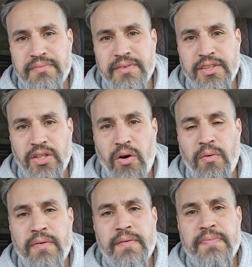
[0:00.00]

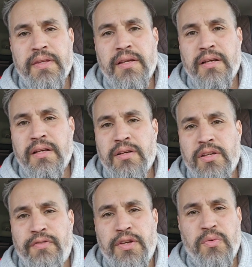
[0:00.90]
So
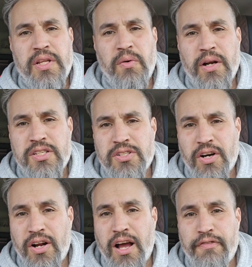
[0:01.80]
if you really want to
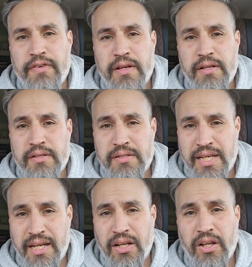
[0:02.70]
start off
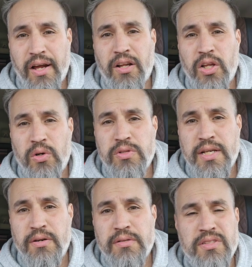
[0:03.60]
taking a lot of loads
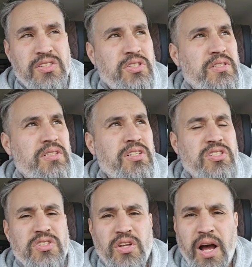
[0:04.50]
out, just
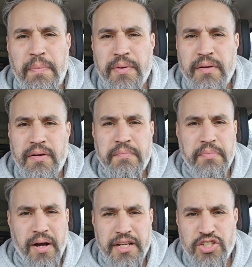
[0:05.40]
stop
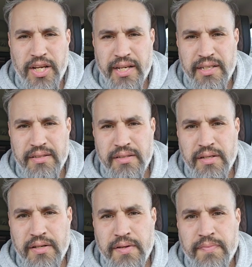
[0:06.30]
body checking
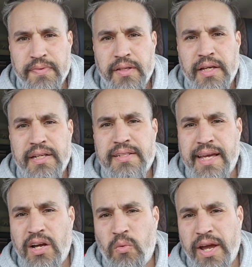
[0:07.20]
and
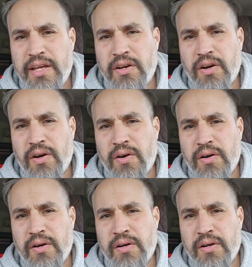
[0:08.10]
take away your
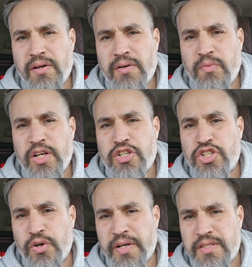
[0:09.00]

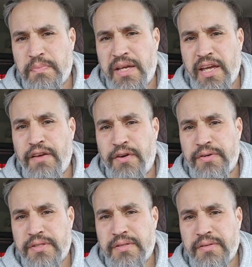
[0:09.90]
reassurance
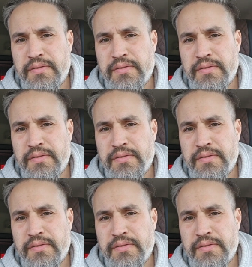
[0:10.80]
behaviors.